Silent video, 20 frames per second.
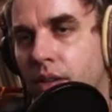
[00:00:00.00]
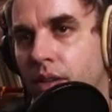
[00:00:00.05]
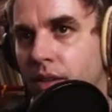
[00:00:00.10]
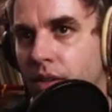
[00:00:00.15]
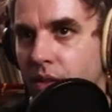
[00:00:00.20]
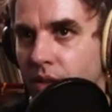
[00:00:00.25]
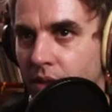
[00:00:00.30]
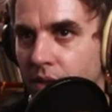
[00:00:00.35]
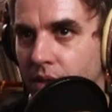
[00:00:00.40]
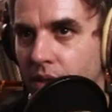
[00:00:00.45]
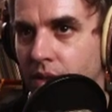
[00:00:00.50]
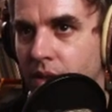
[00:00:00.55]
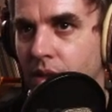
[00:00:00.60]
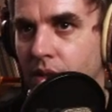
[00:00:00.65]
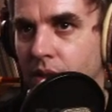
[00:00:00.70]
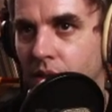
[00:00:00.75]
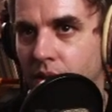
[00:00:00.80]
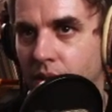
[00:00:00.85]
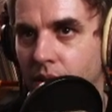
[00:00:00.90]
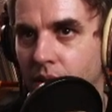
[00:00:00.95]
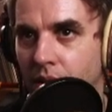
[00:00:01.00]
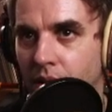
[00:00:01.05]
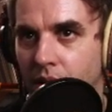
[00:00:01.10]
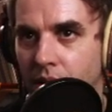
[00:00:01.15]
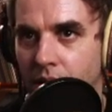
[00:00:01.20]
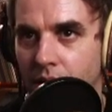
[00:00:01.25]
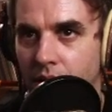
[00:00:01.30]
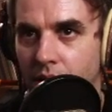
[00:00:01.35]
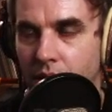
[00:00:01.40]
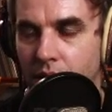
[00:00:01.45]
So,
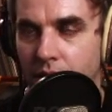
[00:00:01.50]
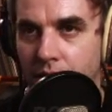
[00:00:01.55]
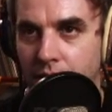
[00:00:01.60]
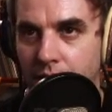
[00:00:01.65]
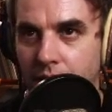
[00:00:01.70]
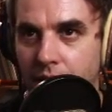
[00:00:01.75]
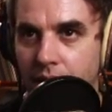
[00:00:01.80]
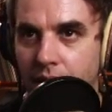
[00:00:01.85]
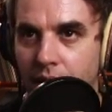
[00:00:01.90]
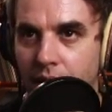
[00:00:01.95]
well,